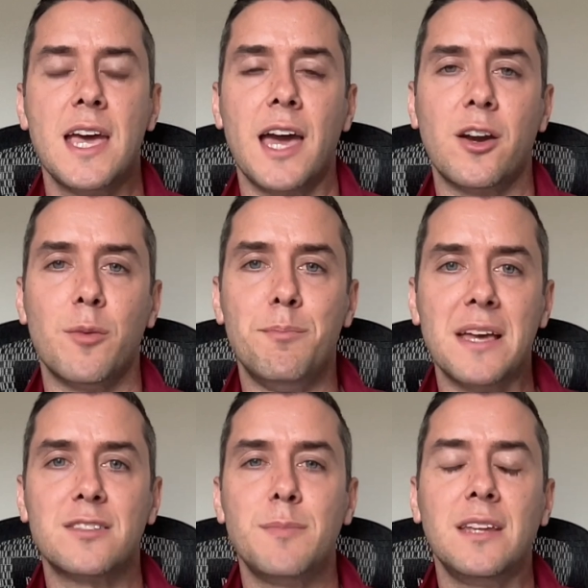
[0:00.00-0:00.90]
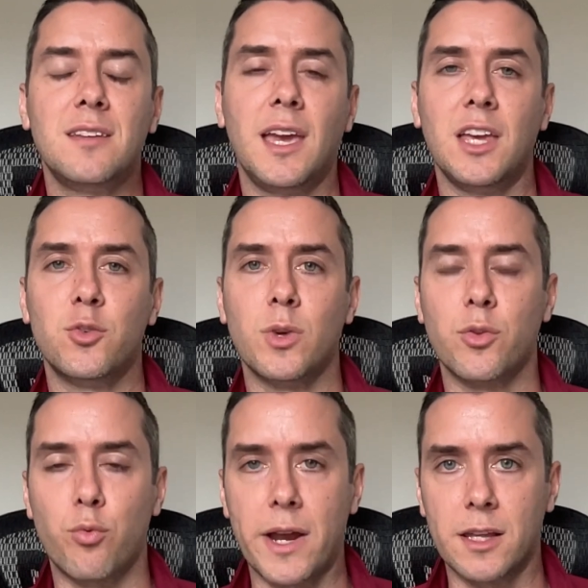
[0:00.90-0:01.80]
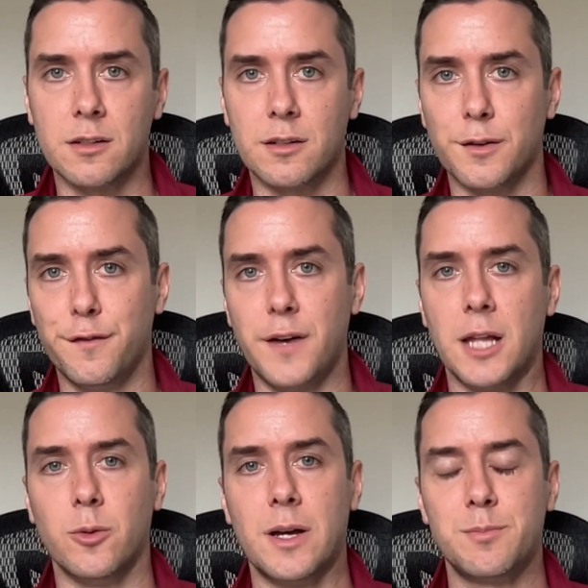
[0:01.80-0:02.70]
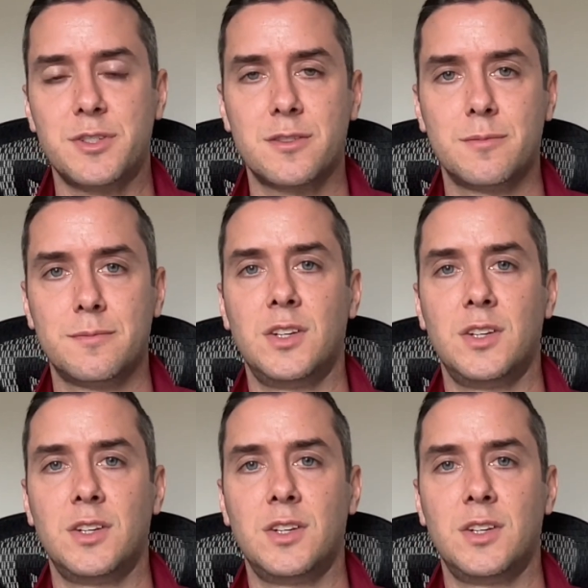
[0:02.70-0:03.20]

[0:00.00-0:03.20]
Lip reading: and are best maintained with regular follow-ups.